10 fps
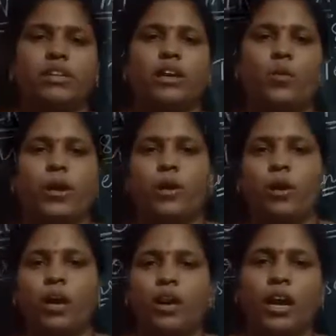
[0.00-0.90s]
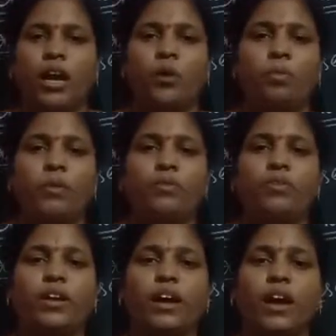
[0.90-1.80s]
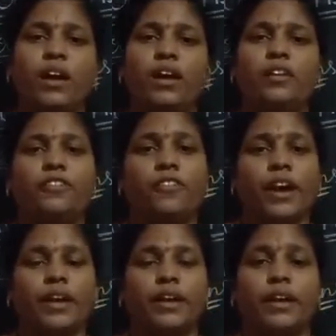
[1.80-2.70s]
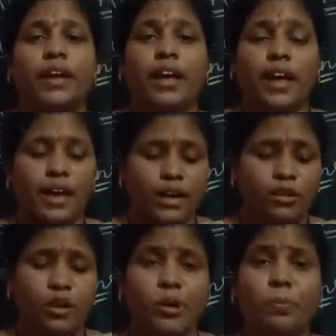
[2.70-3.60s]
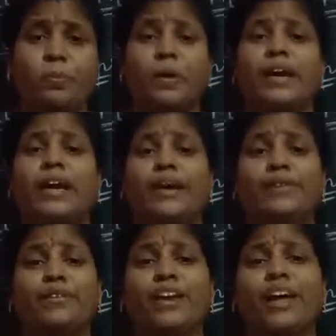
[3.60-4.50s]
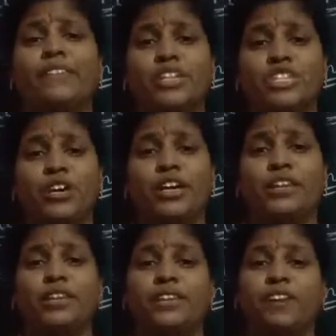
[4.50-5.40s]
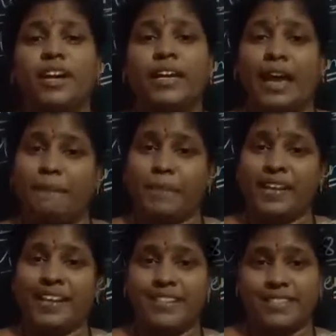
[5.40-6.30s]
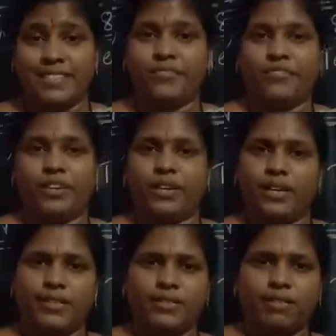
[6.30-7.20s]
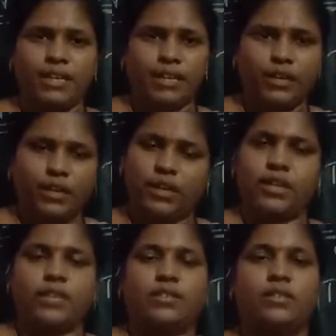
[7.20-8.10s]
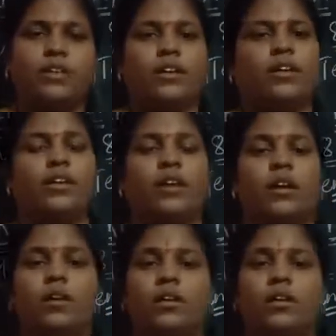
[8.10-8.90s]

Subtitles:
How are you all? I hope everyone are fine. And I hope everyone have enjoyed your Diwali happily and safely. Yes, children? Yes. Now,